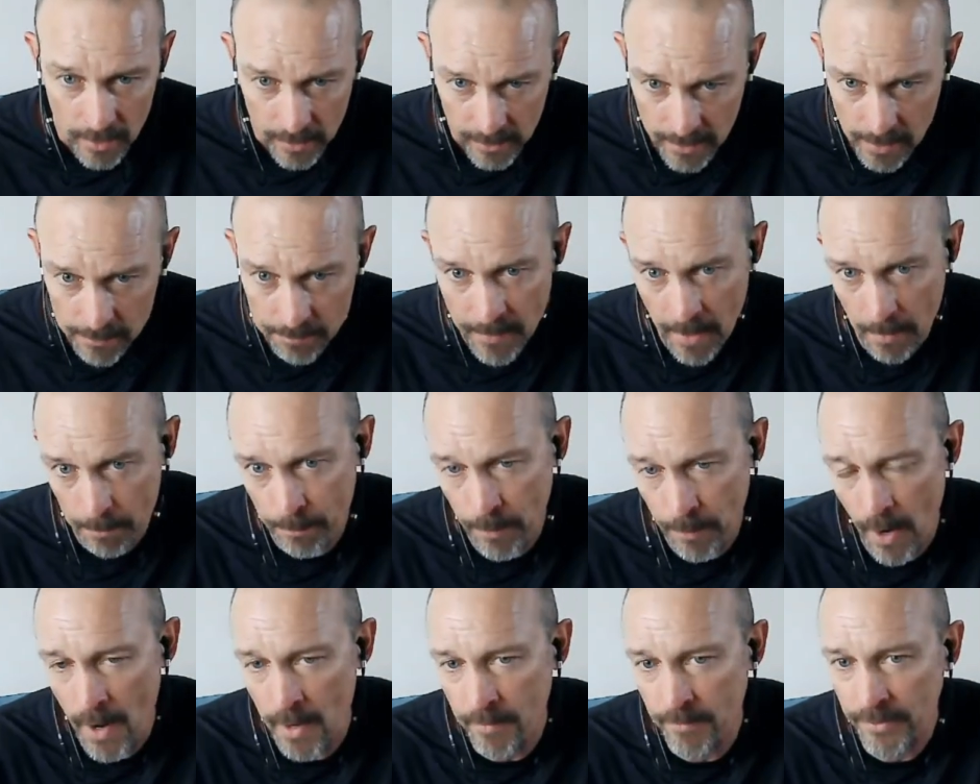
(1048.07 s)
Keep that
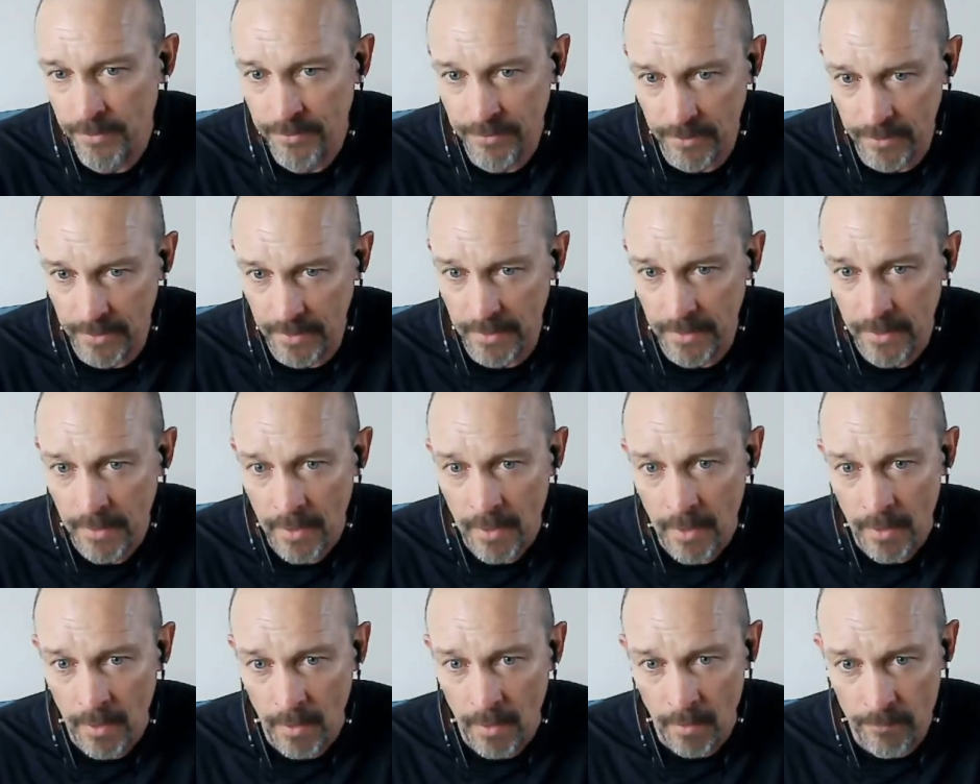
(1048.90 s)
privacy
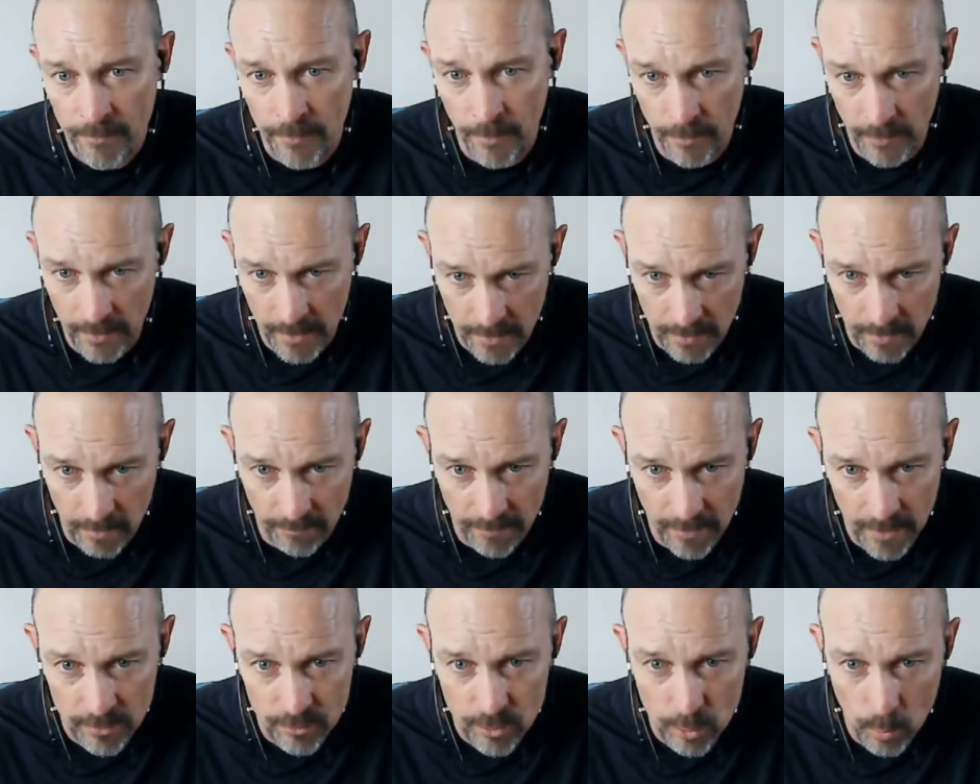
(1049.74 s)
for the
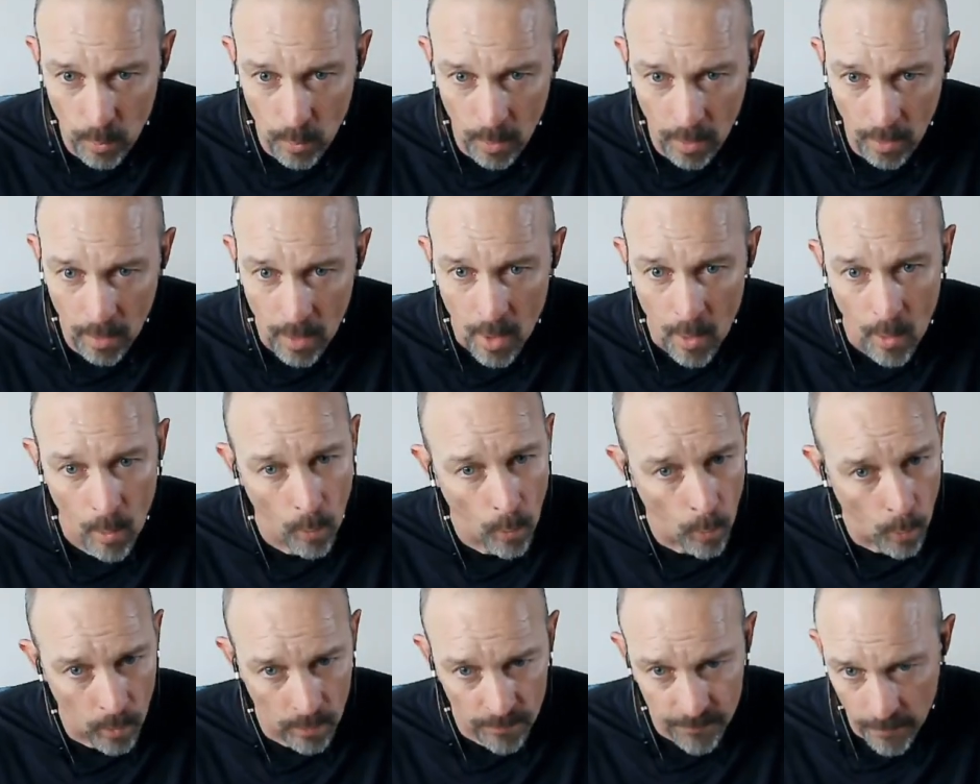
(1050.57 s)
individual
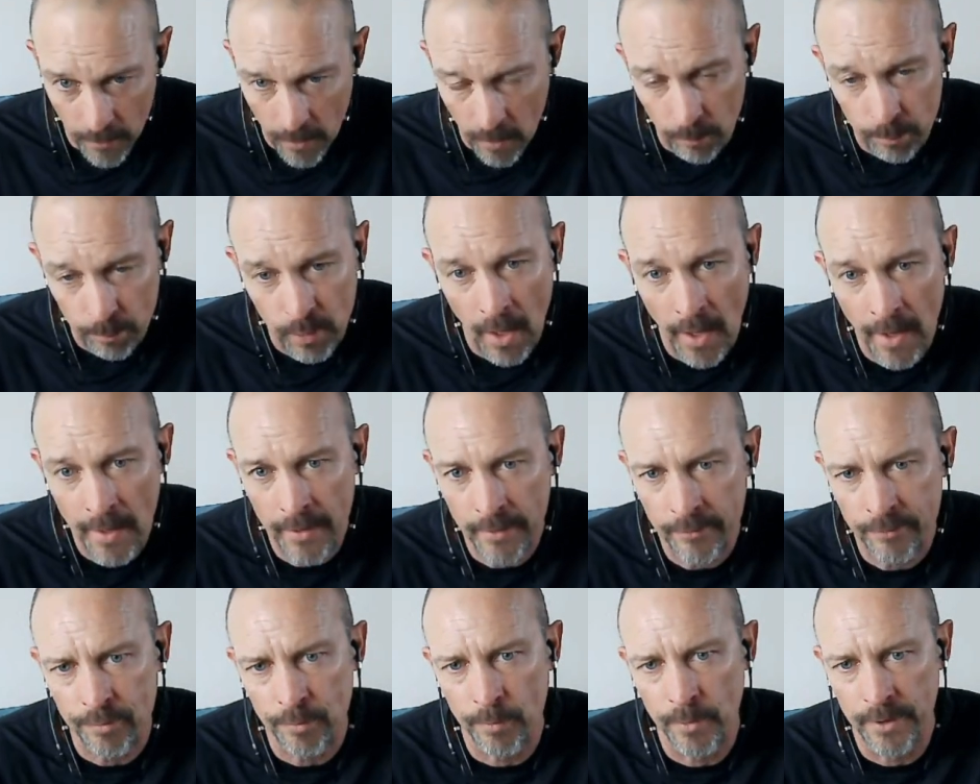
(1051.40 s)
or for
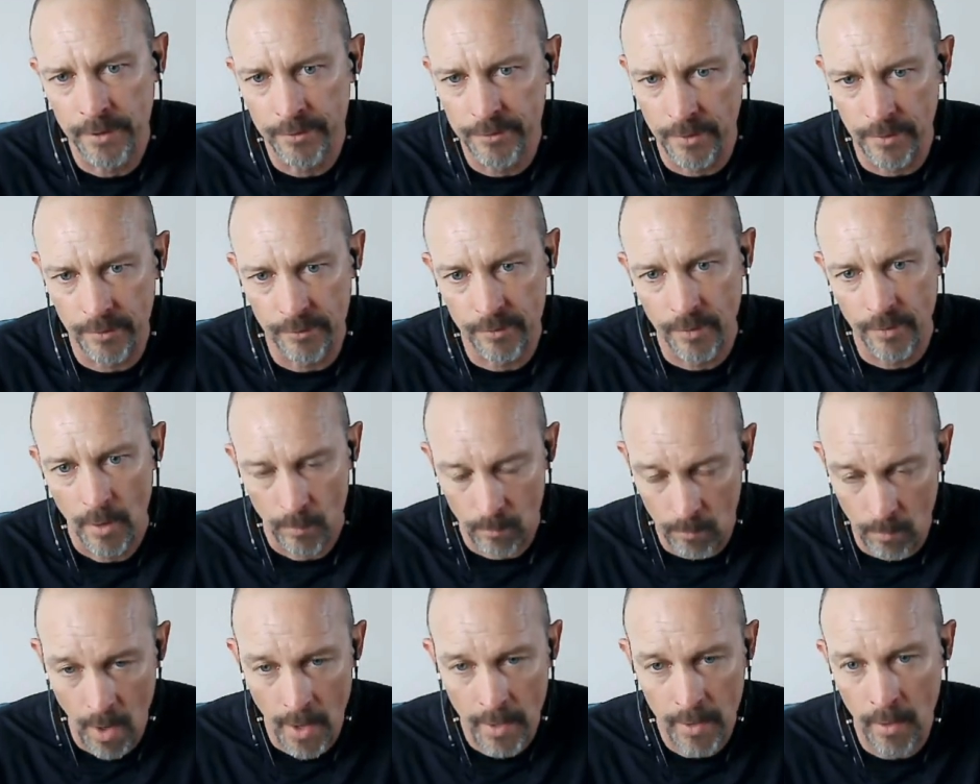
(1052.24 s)
compliance reasons
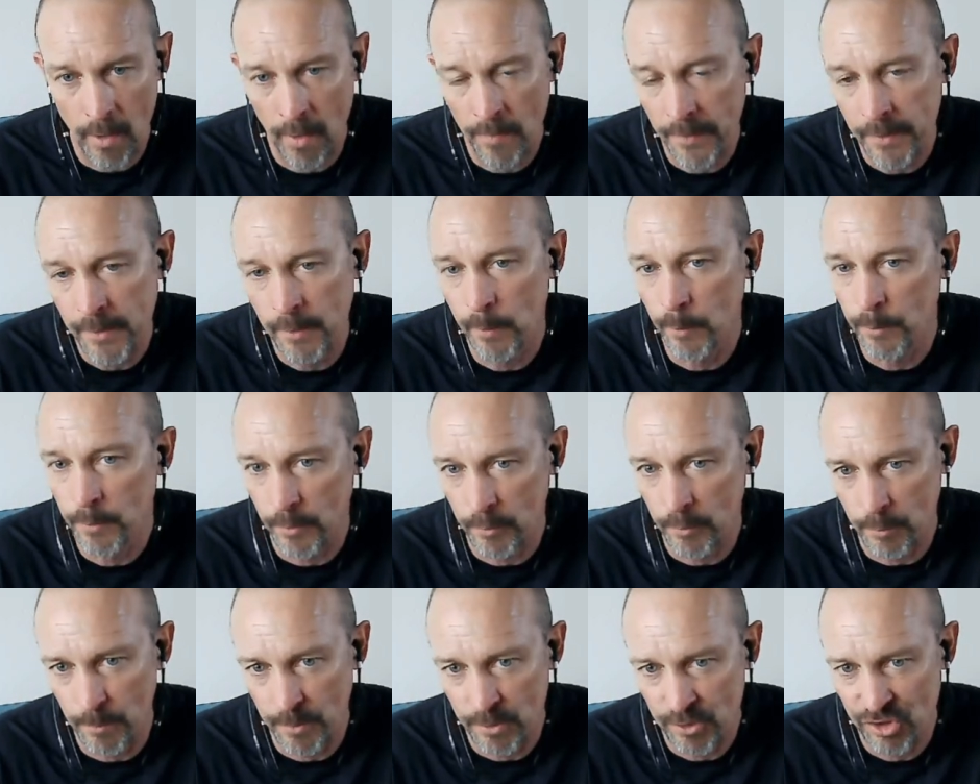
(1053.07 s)
right on the
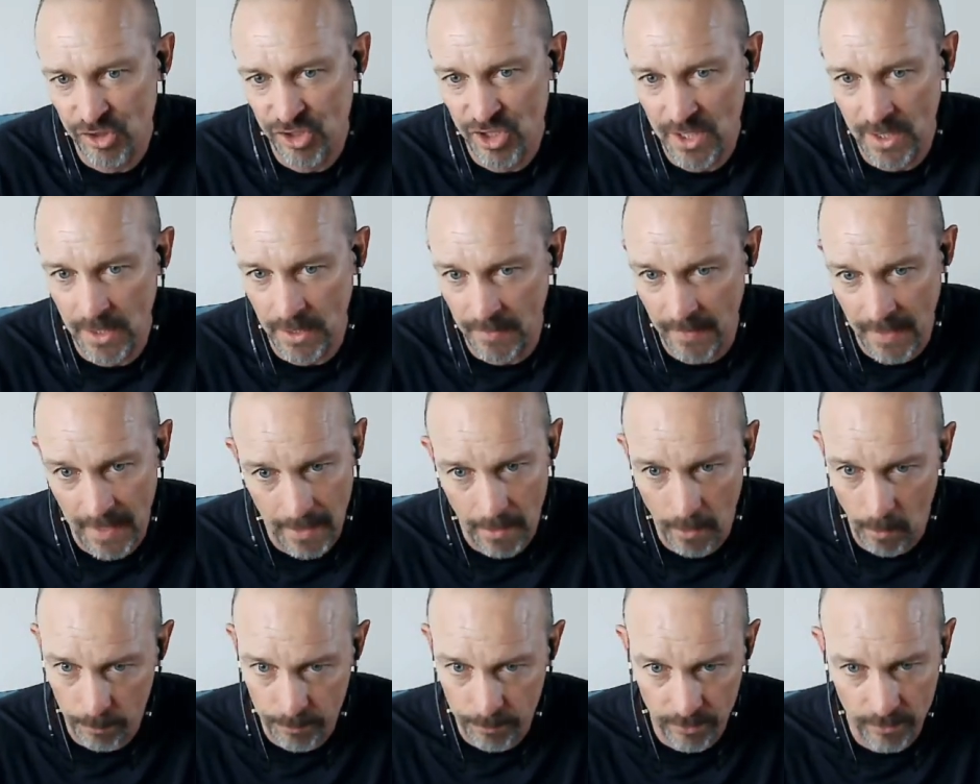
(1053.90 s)
user's machine. That
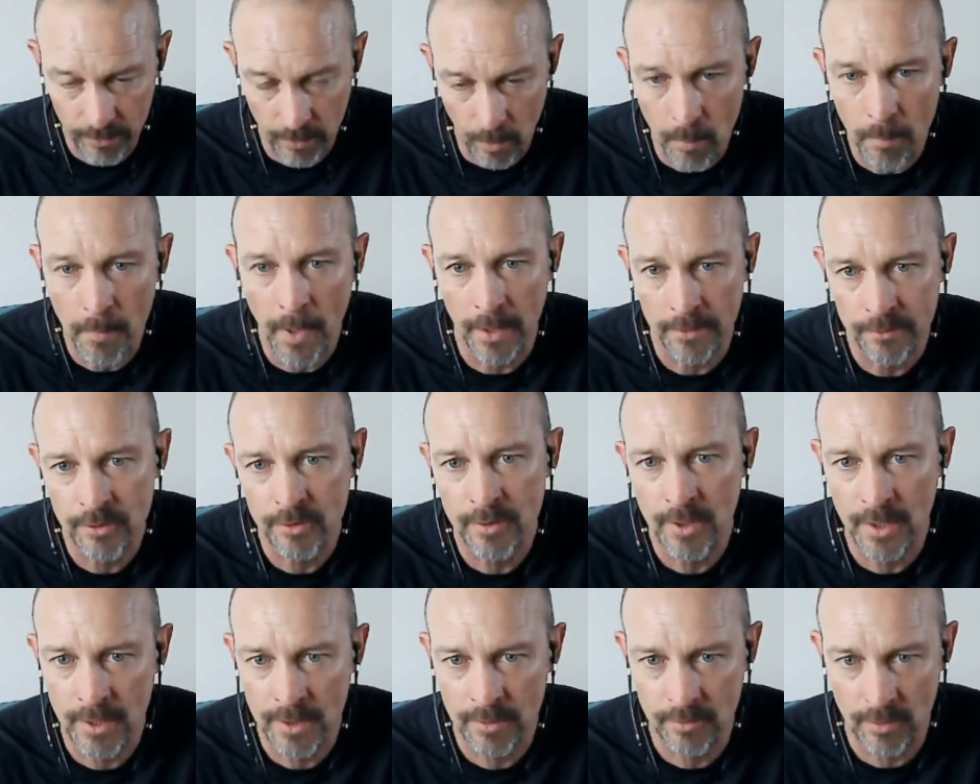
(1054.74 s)
helps so
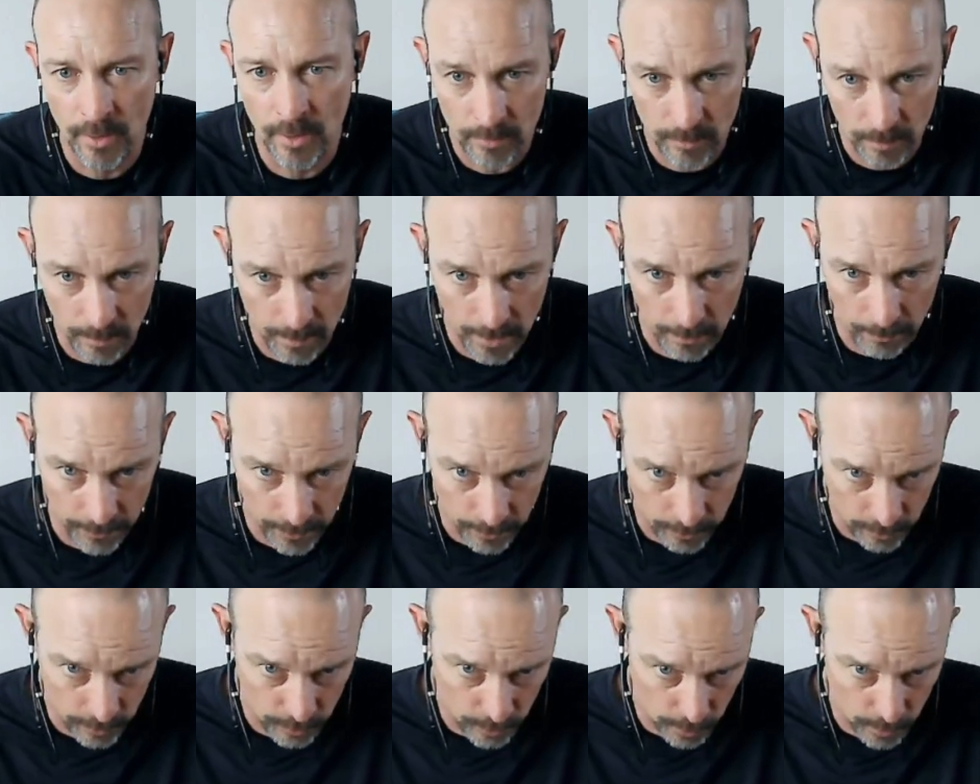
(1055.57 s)
much to be able
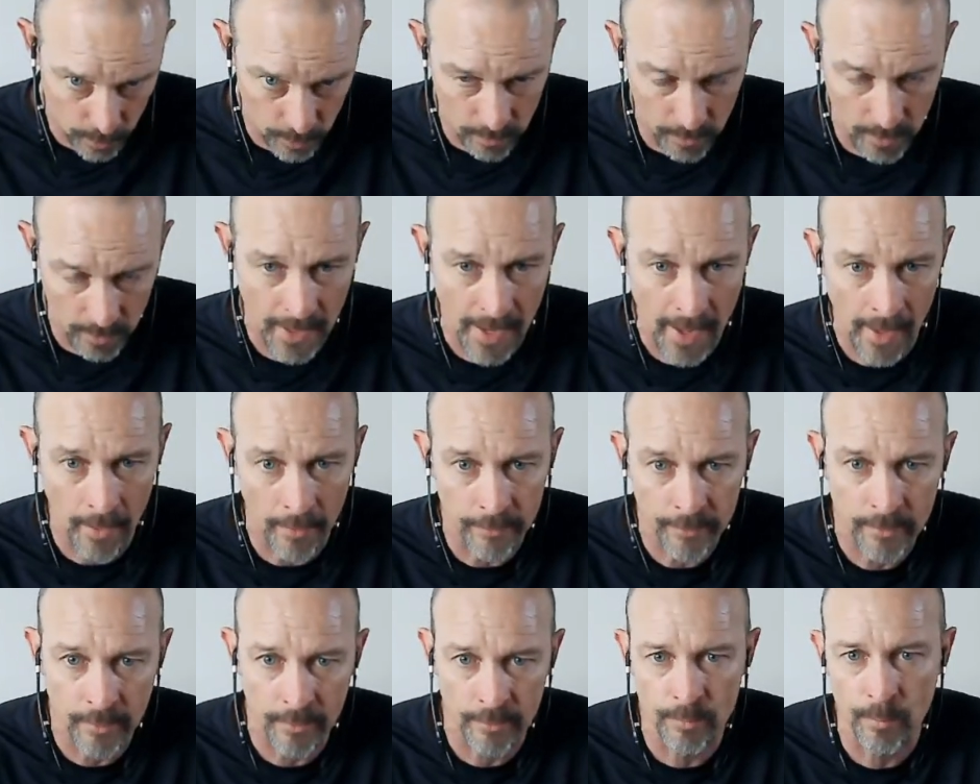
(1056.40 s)
to do your
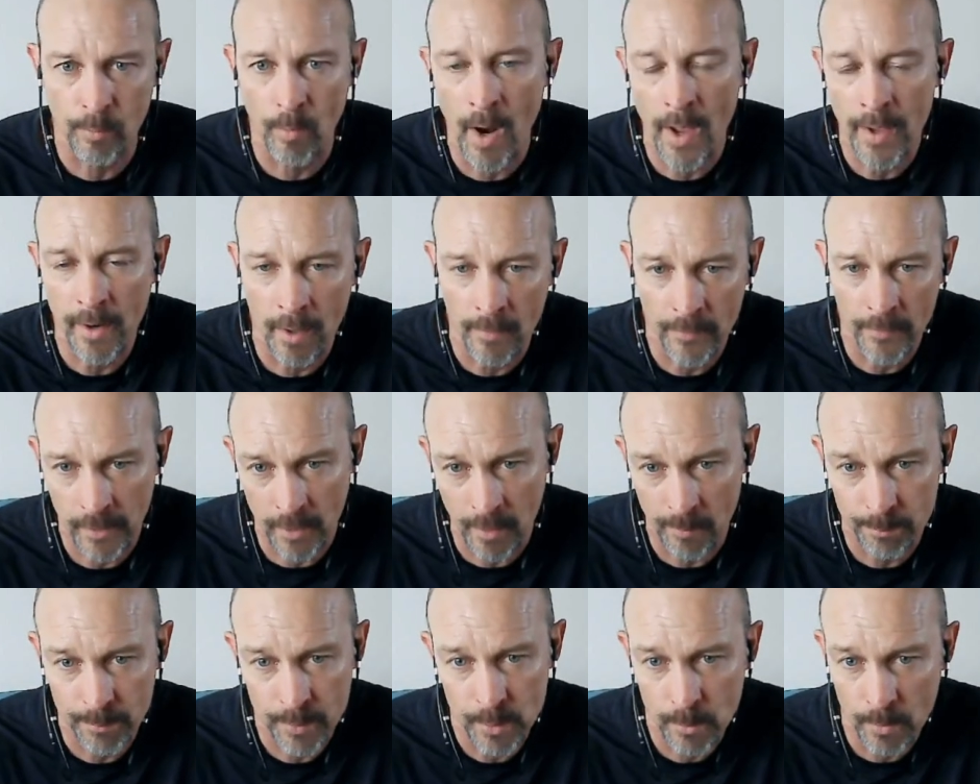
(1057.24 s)
analysis right on the
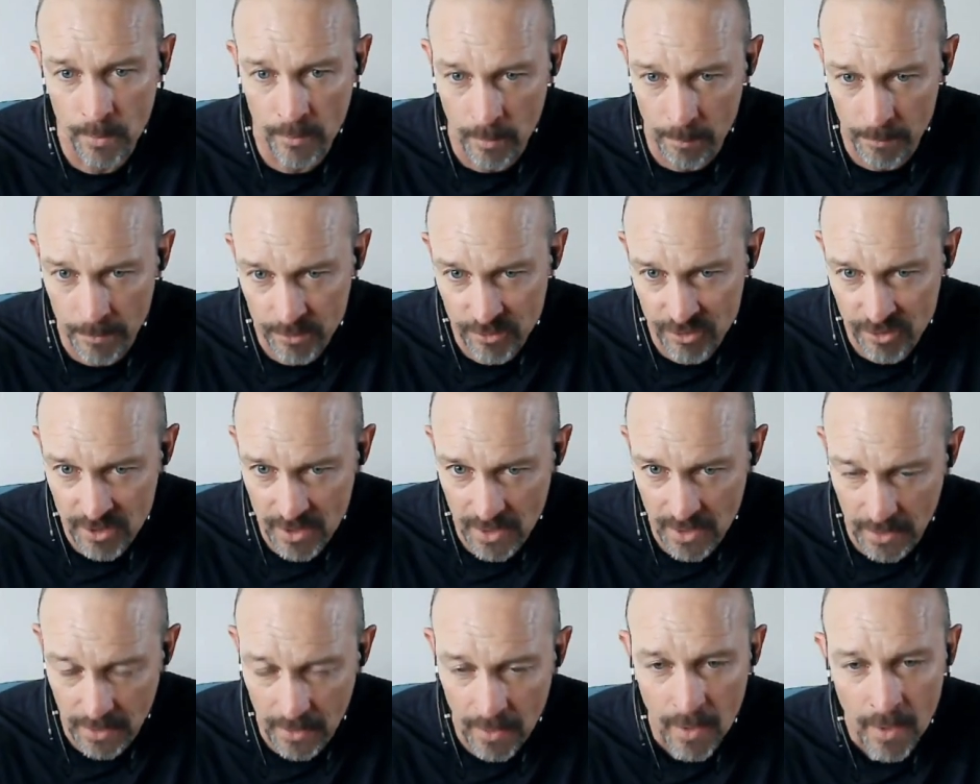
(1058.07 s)
compute of the
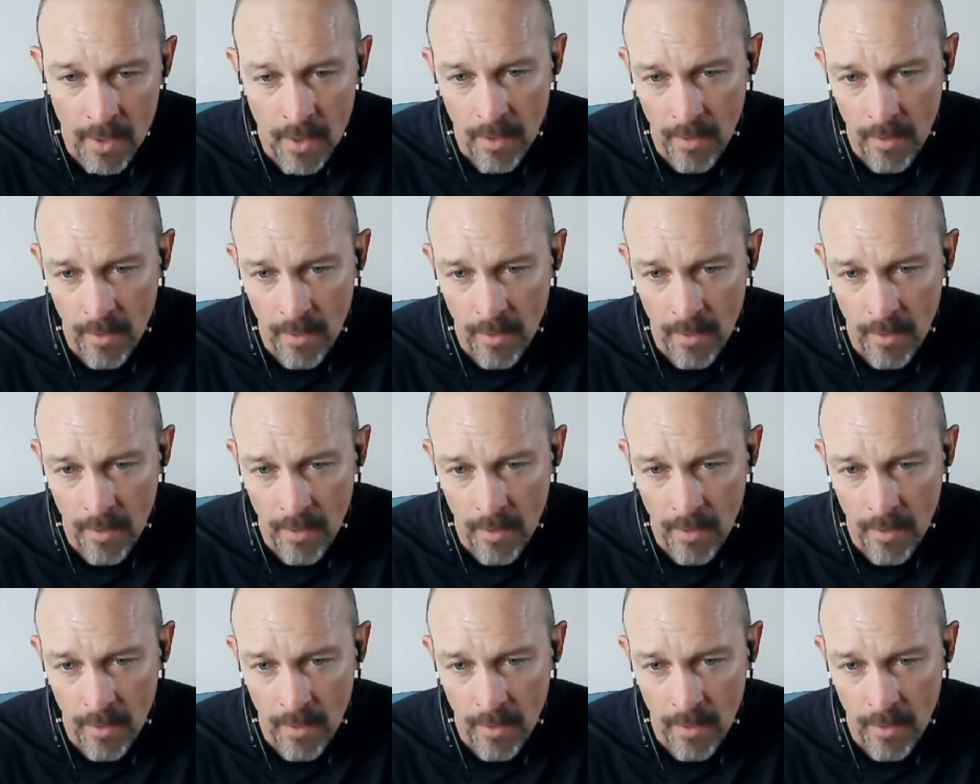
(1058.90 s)
machine.